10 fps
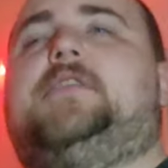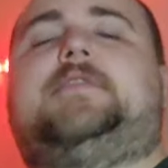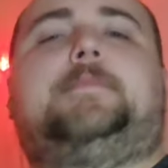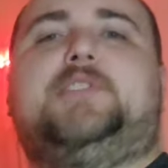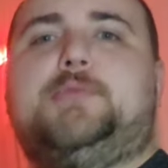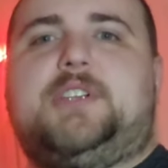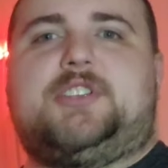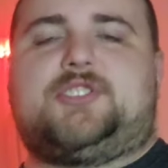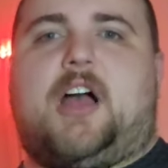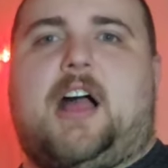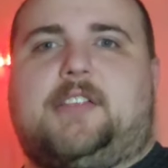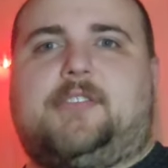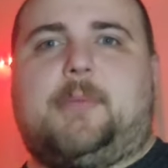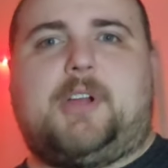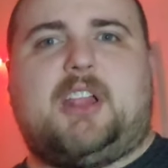just beauty shots.
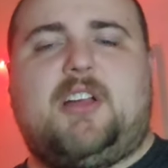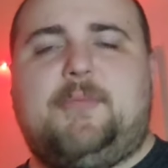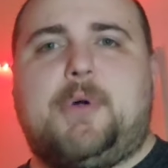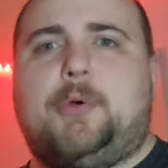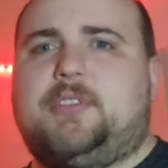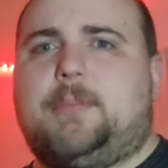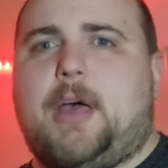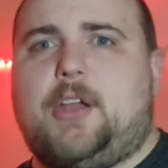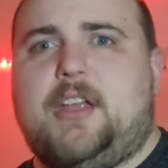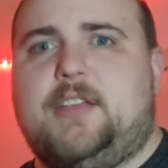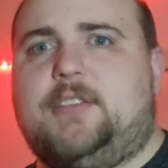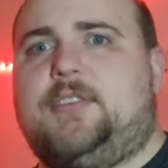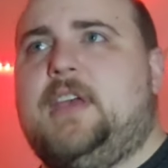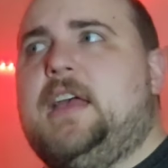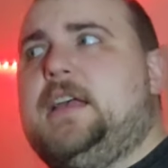And what I love most about it
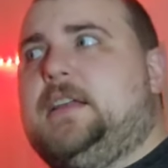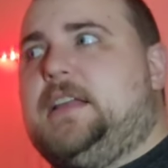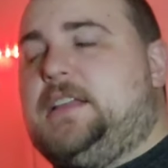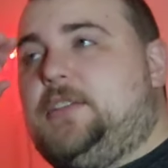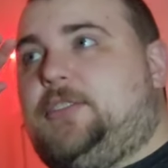is there are